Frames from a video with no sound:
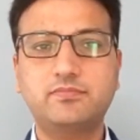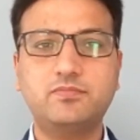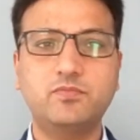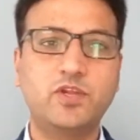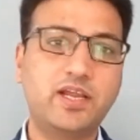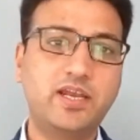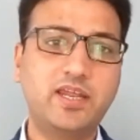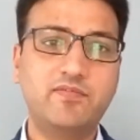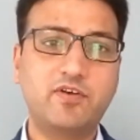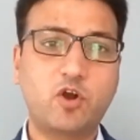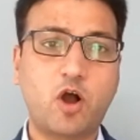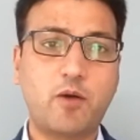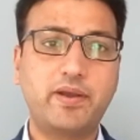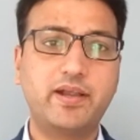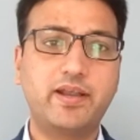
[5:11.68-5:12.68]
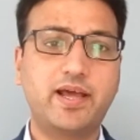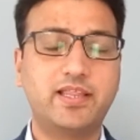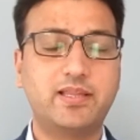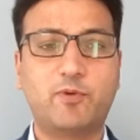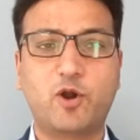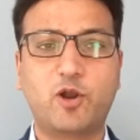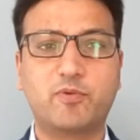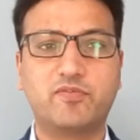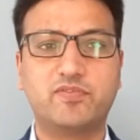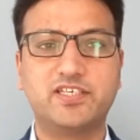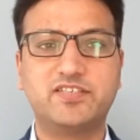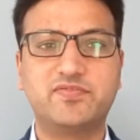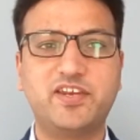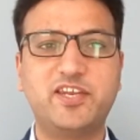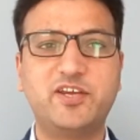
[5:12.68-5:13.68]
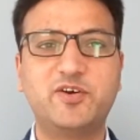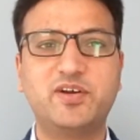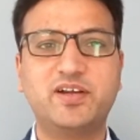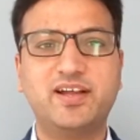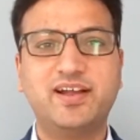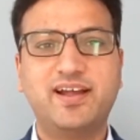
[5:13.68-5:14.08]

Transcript: you can leave a comment at the bottom of this video,